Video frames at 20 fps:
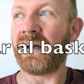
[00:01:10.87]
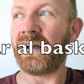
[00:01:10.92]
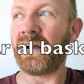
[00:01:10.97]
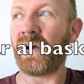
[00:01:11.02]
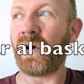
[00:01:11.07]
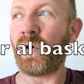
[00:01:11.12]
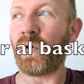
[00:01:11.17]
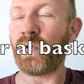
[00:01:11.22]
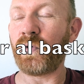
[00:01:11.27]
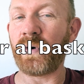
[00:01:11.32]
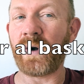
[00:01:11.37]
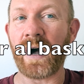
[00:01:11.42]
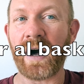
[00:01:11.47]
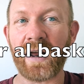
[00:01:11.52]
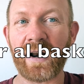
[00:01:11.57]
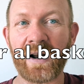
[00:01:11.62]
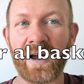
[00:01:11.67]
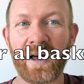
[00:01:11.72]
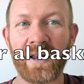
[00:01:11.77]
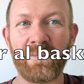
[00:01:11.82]

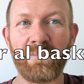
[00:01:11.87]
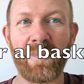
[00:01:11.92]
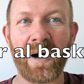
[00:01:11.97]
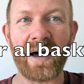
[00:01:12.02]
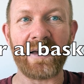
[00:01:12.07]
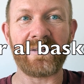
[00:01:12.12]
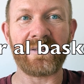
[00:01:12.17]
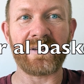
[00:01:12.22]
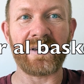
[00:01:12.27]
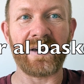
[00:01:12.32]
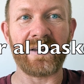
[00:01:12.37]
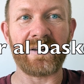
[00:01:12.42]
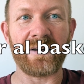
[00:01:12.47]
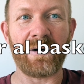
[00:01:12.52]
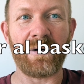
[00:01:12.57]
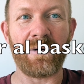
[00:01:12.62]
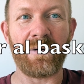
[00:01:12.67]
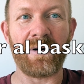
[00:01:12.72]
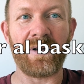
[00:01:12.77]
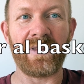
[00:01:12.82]
Jugar al
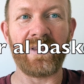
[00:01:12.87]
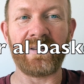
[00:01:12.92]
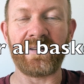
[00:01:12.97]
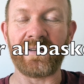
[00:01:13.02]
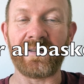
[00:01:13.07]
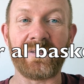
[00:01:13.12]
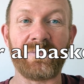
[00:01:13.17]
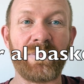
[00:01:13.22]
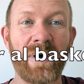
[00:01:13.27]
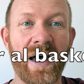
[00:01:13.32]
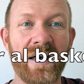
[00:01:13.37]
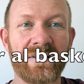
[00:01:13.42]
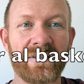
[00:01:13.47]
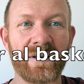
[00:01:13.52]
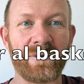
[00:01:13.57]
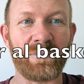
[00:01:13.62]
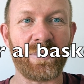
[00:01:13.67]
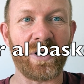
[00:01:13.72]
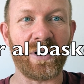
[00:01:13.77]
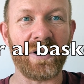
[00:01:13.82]
basket. This is
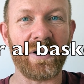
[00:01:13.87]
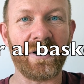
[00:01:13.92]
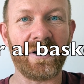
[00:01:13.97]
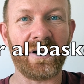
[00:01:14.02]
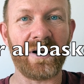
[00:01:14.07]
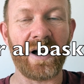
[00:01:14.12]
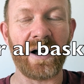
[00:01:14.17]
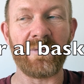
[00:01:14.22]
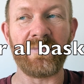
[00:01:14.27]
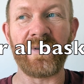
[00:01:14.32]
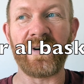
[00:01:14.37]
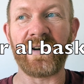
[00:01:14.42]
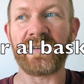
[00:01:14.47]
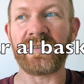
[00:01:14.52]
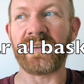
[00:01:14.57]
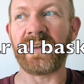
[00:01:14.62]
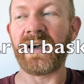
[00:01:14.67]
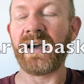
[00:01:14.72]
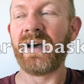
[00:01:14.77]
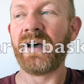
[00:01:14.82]
basketball,
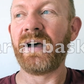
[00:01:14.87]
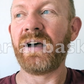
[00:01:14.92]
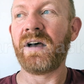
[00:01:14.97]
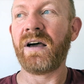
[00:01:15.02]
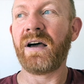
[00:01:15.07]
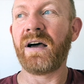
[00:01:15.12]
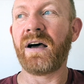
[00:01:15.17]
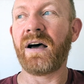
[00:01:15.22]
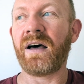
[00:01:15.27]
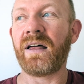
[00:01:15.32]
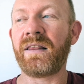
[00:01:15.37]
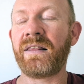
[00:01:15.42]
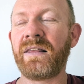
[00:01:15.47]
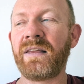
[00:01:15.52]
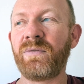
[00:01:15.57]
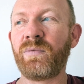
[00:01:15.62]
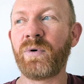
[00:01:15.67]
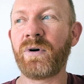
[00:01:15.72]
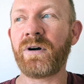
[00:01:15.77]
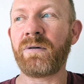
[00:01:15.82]
obviously.
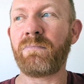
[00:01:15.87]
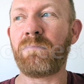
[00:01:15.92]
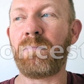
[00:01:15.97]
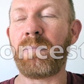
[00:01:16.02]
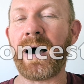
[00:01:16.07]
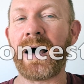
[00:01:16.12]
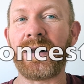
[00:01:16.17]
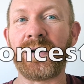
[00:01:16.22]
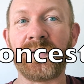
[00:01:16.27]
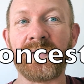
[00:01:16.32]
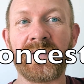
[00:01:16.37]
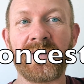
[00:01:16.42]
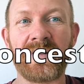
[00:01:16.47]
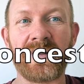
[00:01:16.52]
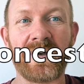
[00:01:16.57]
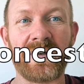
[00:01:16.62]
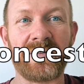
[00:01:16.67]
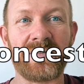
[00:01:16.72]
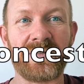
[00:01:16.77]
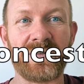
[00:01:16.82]
The word
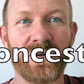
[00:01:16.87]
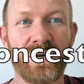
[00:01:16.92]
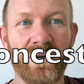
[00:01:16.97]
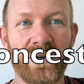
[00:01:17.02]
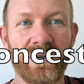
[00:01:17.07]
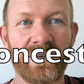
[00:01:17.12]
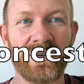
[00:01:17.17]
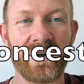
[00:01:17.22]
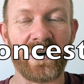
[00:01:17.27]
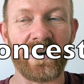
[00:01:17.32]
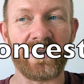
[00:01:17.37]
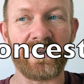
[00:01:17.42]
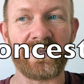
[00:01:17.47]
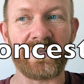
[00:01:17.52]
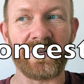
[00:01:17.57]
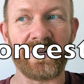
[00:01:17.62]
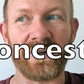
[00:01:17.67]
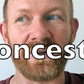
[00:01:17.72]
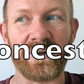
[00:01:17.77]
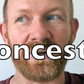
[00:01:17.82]
baloncesto is
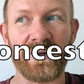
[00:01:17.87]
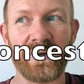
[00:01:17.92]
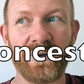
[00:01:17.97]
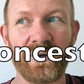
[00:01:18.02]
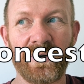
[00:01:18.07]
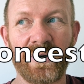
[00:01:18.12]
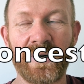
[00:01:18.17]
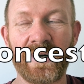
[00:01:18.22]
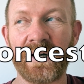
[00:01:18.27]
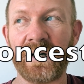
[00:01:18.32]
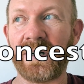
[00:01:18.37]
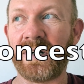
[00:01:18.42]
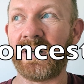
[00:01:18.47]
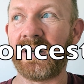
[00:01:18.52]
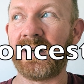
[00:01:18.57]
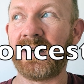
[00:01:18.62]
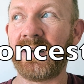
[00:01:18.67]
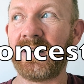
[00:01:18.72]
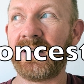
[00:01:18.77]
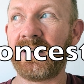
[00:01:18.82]

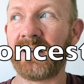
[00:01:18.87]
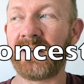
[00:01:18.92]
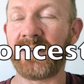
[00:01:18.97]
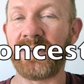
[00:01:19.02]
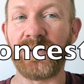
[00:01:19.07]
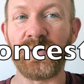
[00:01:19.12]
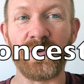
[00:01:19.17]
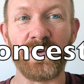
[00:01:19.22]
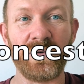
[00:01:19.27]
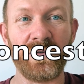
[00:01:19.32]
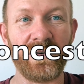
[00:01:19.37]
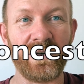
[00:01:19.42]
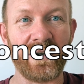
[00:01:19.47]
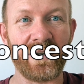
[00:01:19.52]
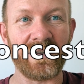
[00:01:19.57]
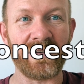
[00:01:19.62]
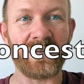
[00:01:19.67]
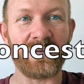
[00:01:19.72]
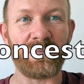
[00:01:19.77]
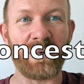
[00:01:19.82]
also used
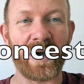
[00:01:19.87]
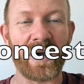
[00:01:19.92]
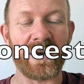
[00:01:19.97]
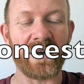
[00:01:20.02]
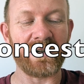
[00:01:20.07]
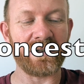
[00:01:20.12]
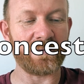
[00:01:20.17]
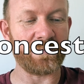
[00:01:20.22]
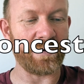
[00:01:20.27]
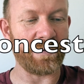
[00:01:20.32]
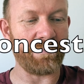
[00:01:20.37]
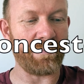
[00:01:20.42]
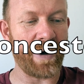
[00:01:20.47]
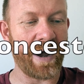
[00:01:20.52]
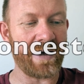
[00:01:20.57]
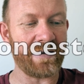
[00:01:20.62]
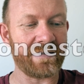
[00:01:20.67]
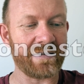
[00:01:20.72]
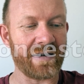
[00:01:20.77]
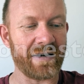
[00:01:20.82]
in Spanish, but
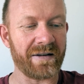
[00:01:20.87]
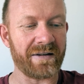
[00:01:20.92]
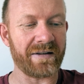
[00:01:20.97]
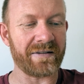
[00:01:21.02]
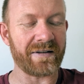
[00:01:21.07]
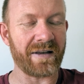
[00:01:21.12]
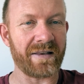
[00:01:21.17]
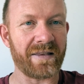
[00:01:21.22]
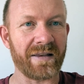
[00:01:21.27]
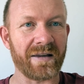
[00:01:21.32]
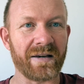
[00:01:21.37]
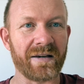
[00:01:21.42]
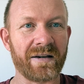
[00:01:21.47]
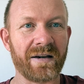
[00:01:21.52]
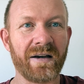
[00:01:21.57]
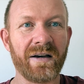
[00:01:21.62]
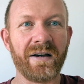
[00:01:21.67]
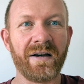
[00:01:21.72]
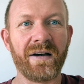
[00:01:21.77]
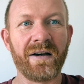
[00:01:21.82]
basket is, I think,
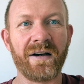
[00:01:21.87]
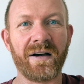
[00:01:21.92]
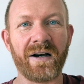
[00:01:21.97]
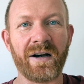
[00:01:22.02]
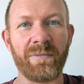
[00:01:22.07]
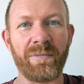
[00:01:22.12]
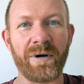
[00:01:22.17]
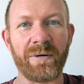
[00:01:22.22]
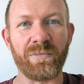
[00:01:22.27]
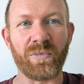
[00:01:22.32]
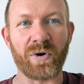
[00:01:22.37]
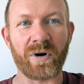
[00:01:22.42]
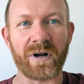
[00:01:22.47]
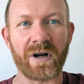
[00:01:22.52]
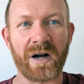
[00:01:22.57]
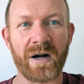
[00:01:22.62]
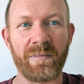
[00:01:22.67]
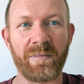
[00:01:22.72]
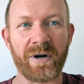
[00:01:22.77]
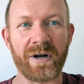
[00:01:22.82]
a bit more
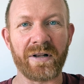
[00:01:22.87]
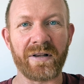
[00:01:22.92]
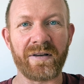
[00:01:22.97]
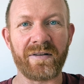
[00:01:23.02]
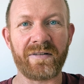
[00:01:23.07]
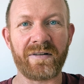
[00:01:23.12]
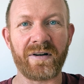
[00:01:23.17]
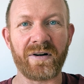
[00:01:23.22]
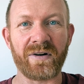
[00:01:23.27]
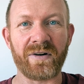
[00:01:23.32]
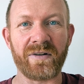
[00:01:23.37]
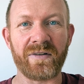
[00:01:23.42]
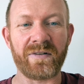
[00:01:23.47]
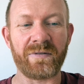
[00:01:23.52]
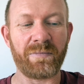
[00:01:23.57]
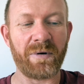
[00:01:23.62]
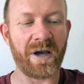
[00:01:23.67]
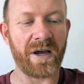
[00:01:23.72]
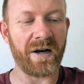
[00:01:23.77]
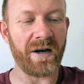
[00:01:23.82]
common, at least here in
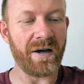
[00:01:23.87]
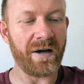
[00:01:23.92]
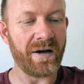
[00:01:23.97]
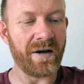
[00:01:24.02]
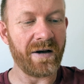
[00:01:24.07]
Spain.